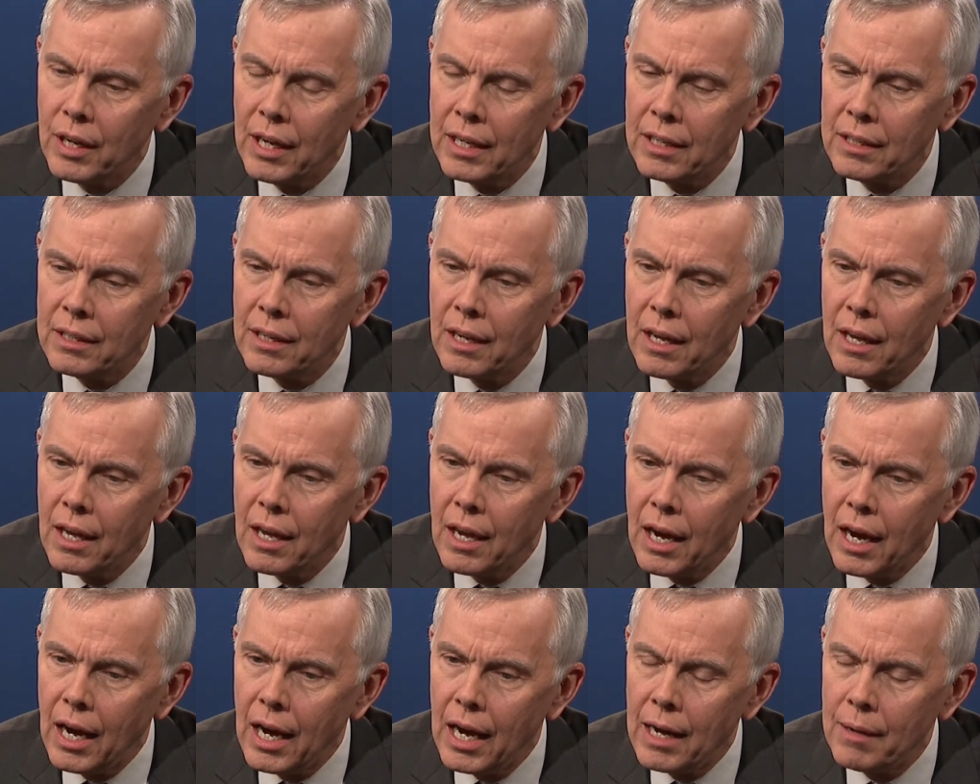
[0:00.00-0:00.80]
And
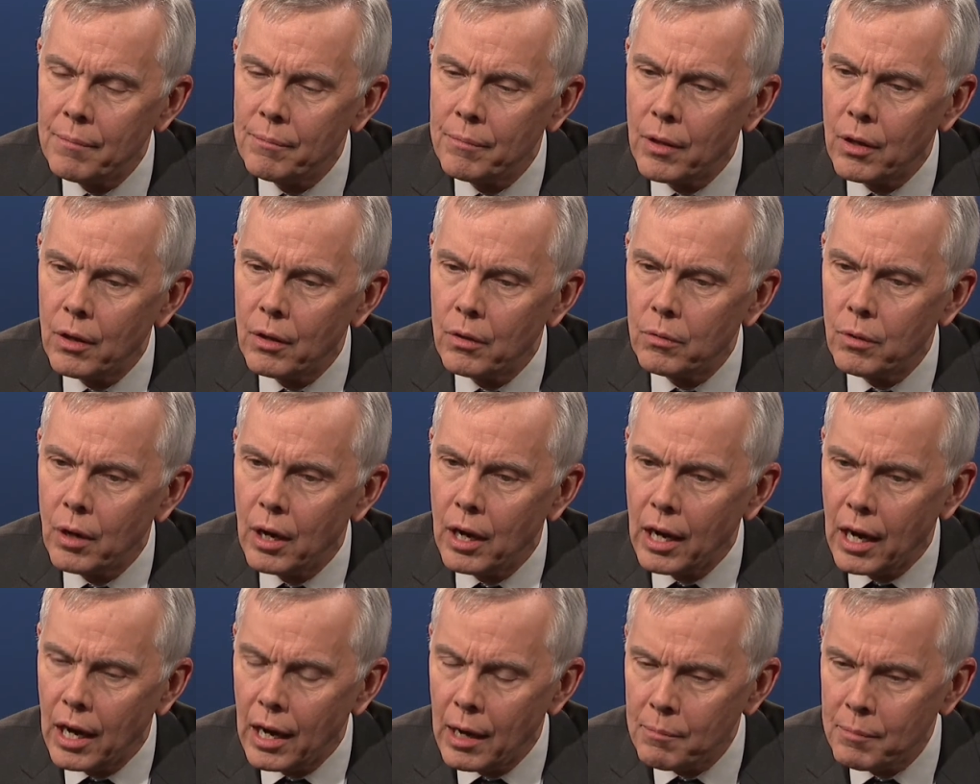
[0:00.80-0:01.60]

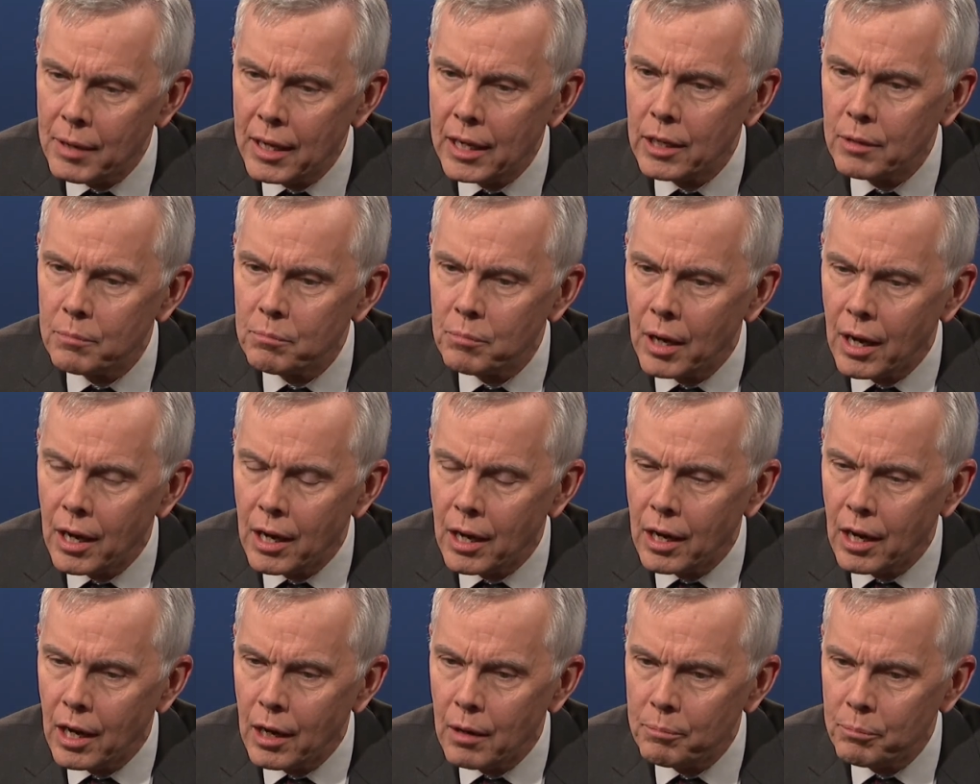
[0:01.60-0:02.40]
I made it
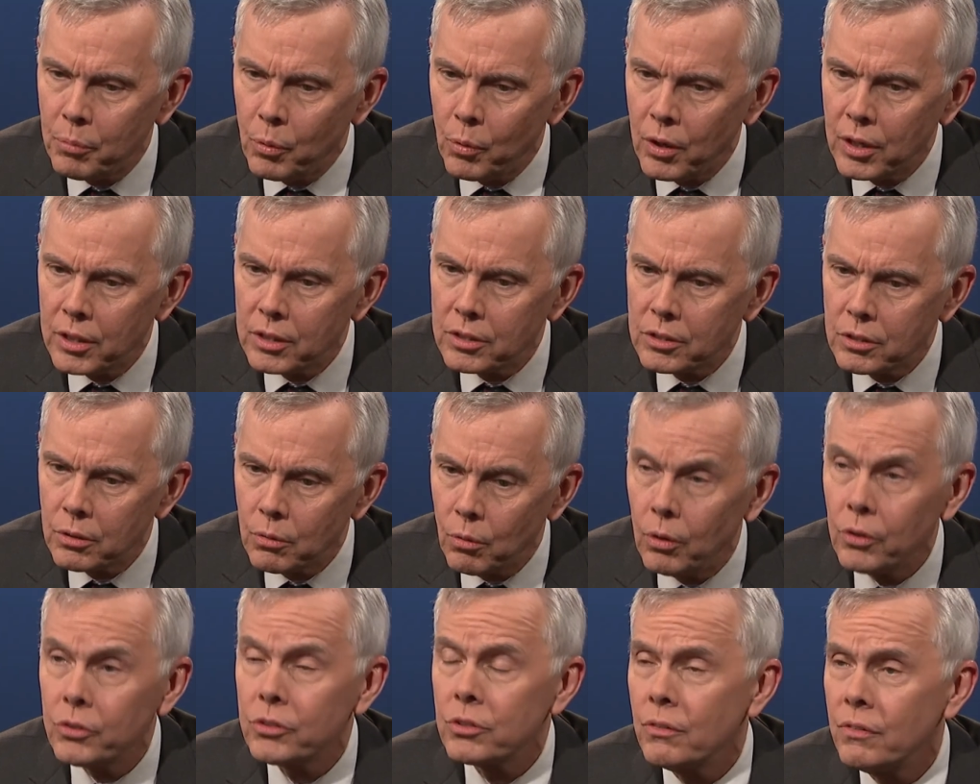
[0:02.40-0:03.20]
a point to
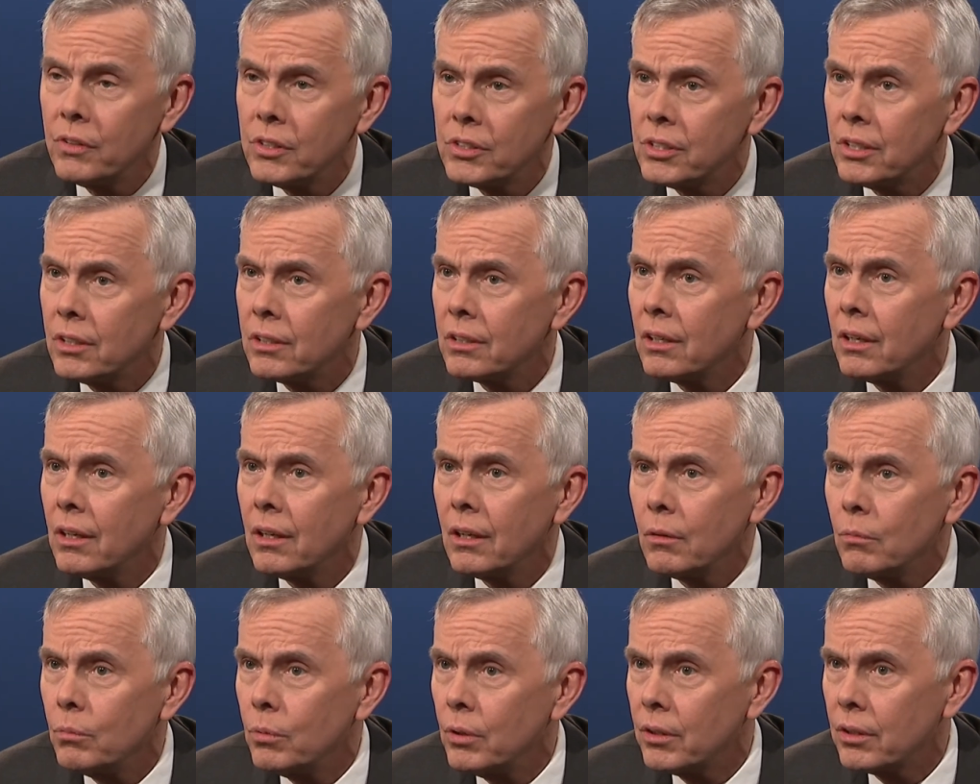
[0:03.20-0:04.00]
also visit
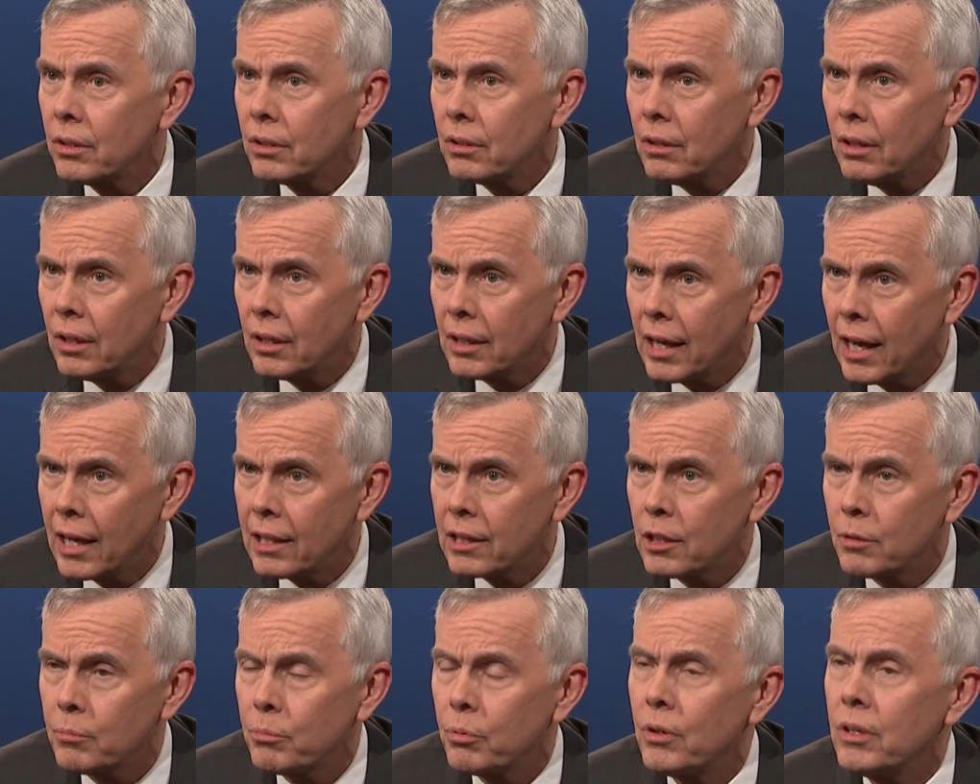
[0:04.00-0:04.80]
with
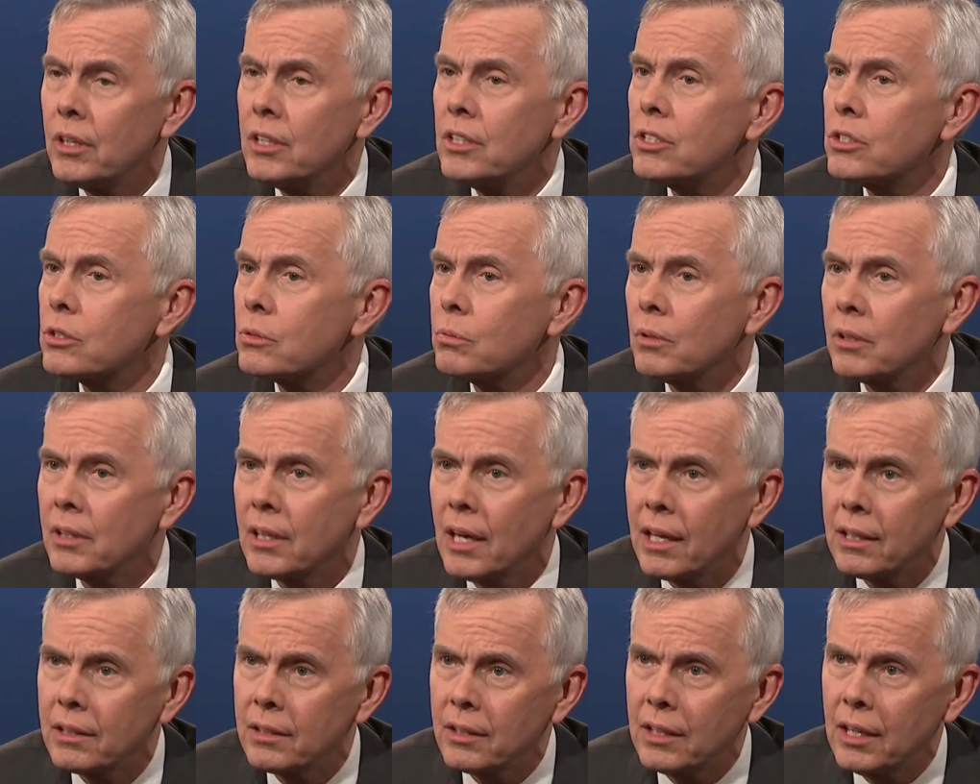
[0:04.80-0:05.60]
Catholic priests, with
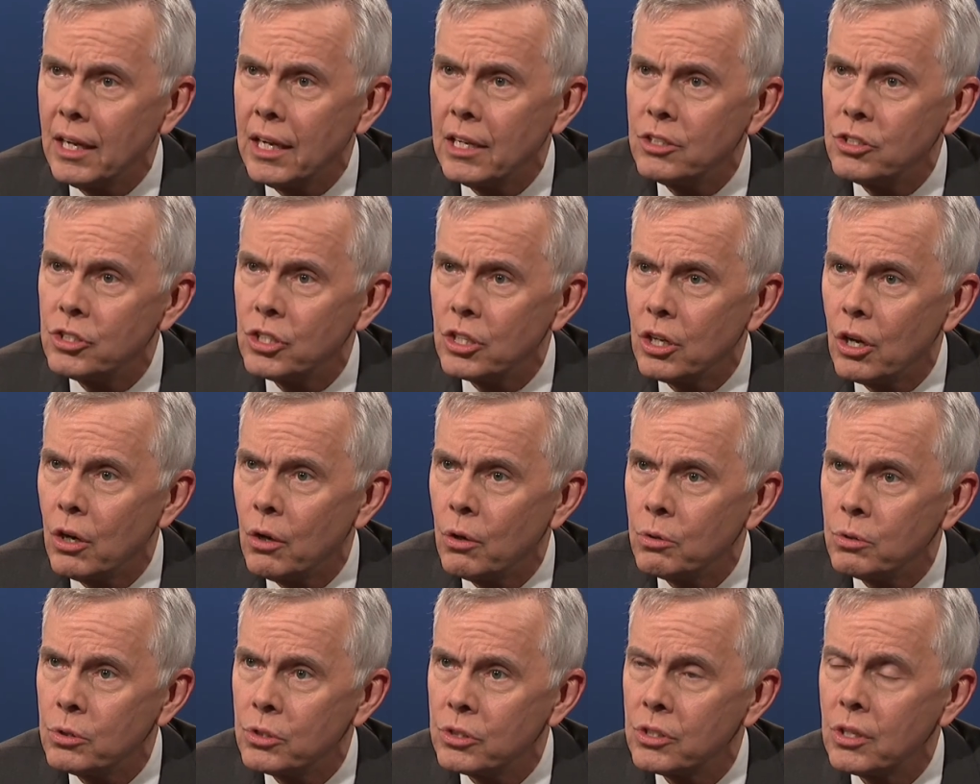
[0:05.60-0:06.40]
Catholic
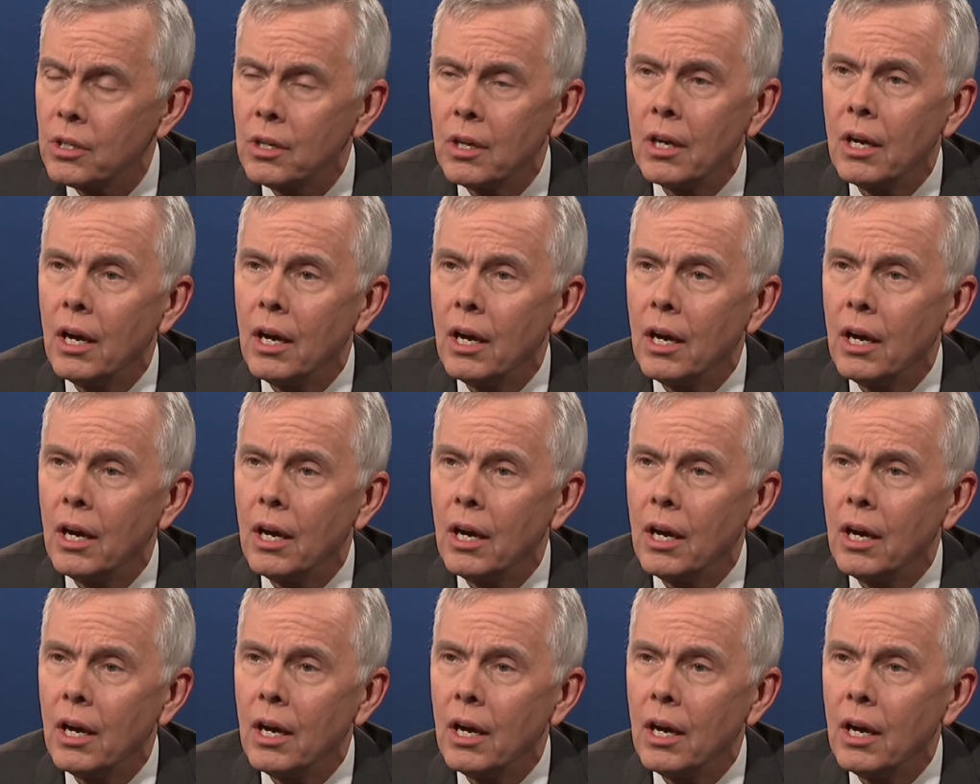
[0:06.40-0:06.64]
NGOs,